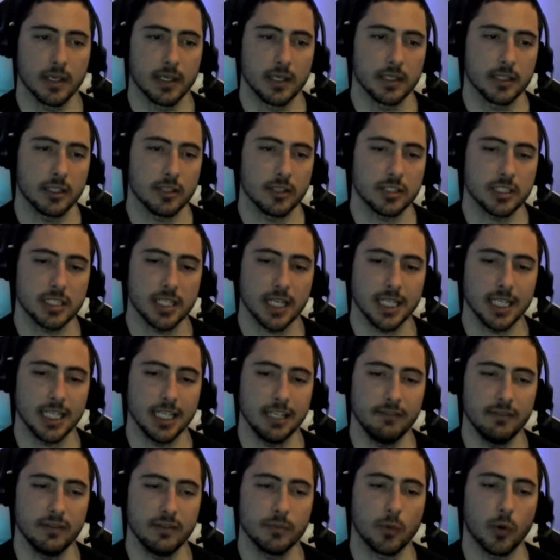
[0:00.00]
They're saying
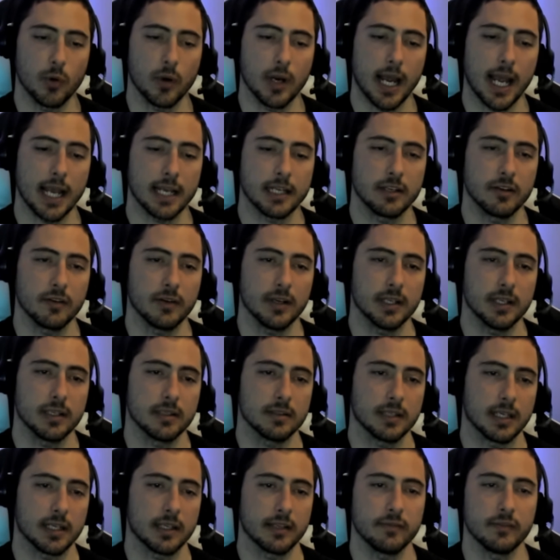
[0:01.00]
even more accurate,
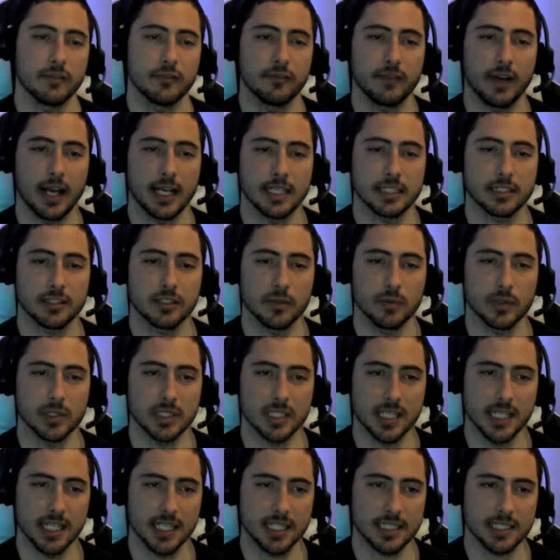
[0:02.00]
even faster, was
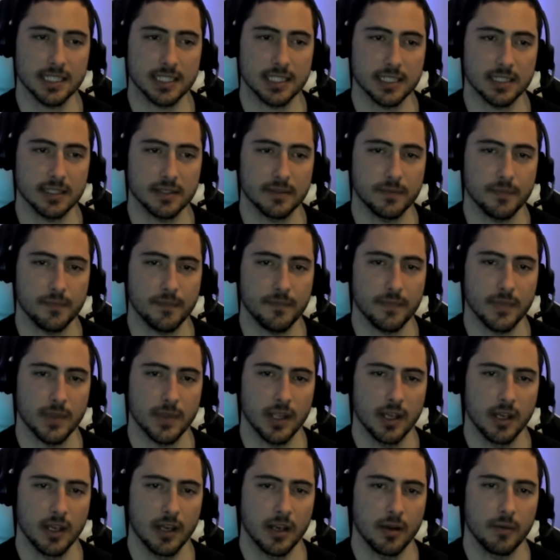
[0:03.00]
this.
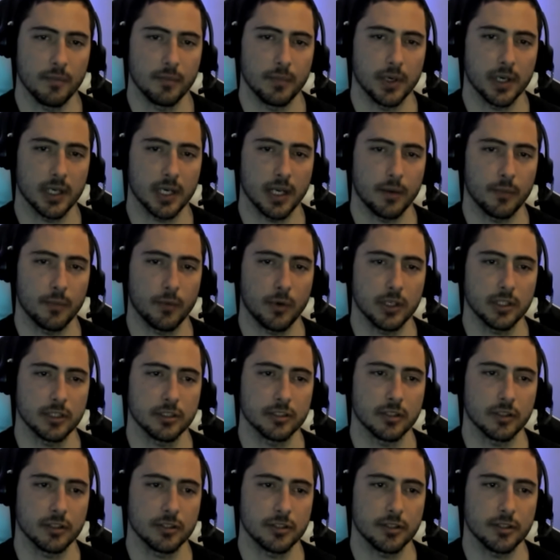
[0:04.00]
But I wonder,
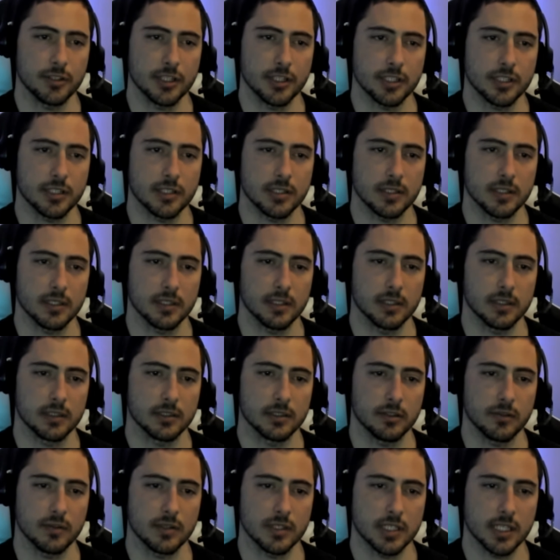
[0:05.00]
don't you just
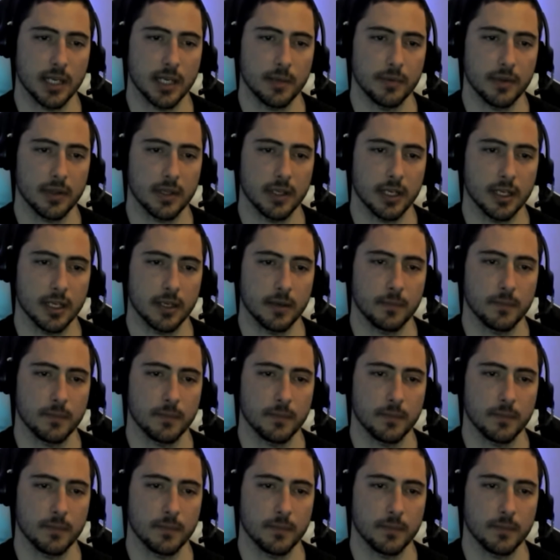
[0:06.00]
do the same thing?